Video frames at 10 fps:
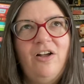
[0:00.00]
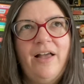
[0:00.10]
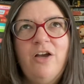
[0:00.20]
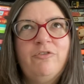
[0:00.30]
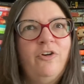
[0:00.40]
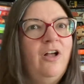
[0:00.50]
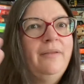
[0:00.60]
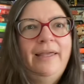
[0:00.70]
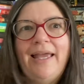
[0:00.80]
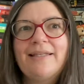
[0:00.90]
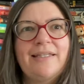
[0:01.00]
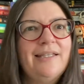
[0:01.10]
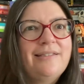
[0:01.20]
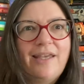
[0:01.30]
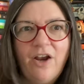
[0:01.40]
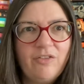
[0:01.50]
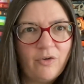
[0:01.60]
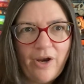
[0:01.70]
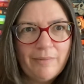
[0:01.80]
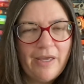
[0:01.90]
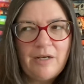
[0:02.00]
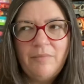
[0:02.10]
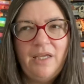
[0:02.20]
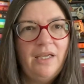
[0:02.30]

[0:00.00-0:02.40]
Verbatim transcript: Overall, like I said, it scared the crap out of me